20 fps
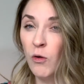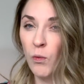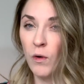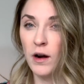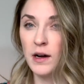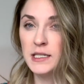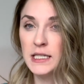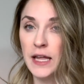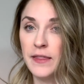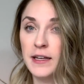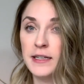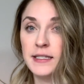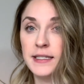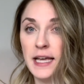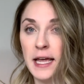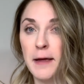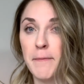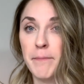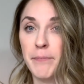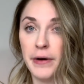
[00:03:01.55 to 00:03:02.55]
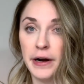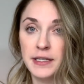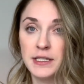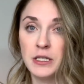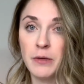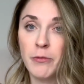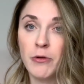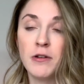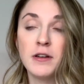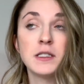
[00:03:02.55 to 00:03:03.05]
works on the same
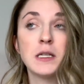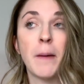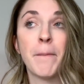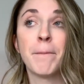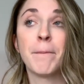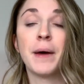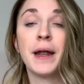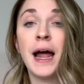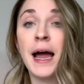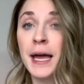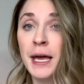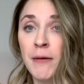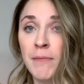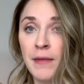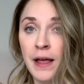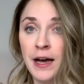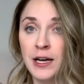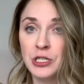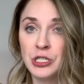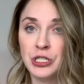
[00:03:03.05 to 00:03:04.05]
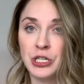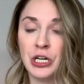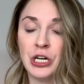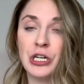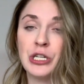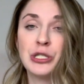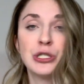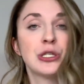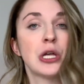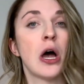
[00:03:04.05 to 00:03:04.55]
principles, but I am not sure,
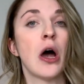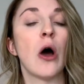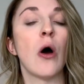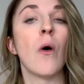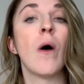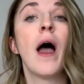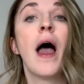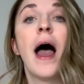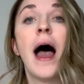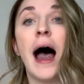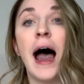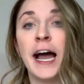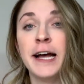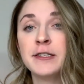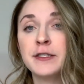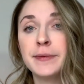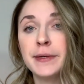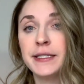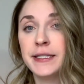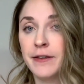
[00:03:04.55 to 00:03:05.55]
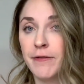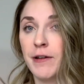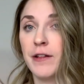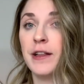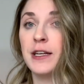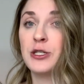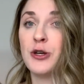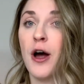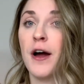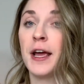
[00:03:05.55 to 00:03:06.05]
so I'm
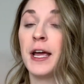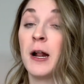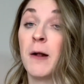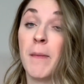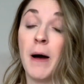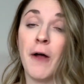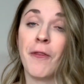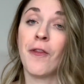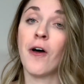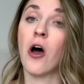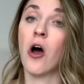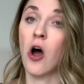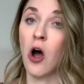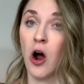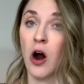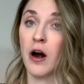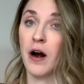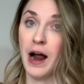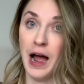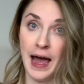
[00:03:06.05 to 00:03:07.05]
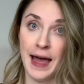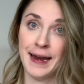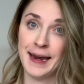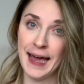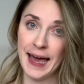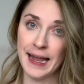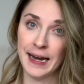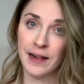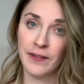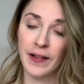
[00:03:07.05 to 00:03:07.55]
specifically talking about the RN
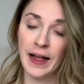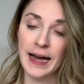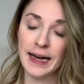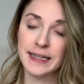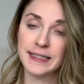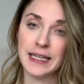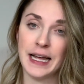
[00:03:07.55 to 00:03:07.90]
NCLEX,